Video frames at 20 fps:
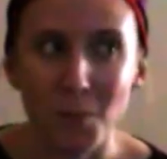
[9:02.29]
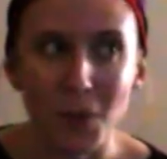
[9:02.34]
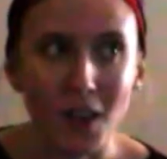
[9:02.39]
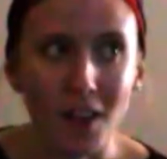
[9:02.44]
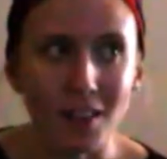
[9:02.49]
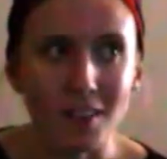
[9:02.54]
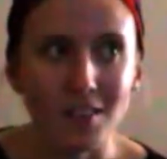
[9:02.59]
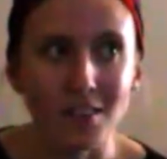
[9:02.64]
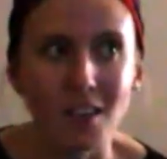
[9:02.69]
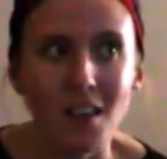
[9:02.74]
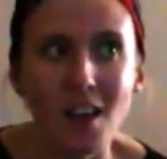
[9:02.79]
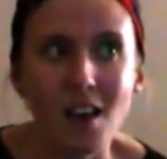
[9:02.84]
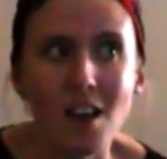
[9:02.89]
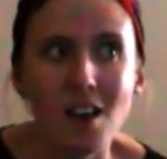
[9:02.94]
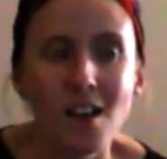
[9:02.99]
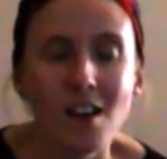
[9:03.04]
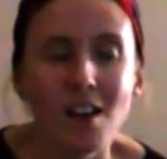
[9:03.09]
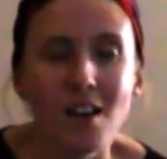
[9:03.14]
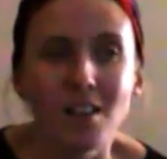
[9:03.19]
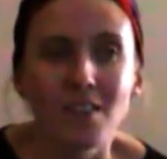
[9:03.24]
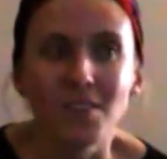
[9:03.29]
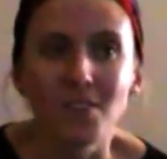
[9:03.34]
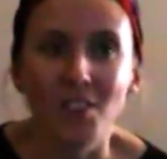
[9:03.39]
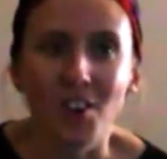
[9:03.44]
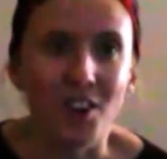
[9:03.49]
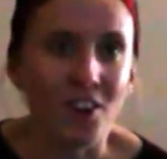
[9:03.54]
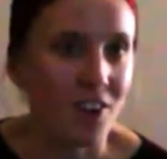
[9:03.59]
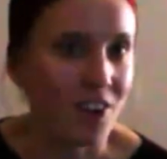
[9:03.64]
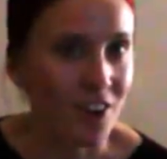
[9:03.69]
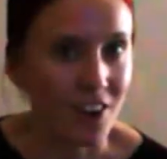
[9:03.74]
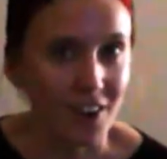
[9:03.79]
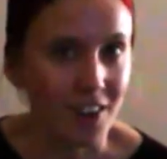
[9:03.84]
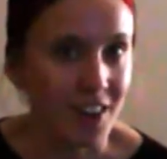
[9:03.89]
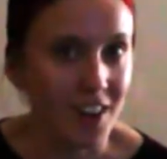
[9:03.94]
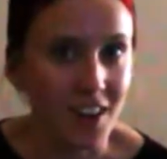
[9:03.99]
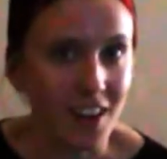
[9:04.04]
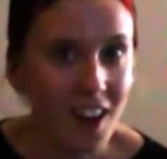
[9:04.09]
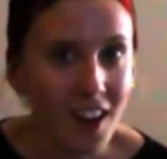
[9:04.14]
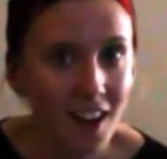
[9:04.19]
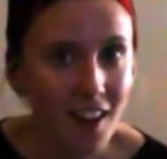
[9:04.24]
because there aren't
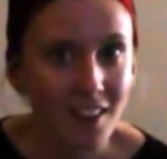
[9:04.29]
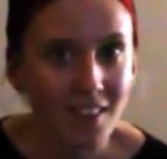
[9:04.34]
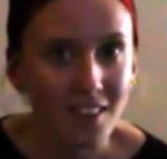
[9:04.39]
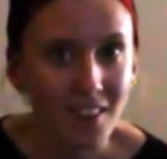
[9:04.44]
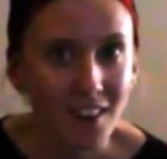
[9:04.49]
any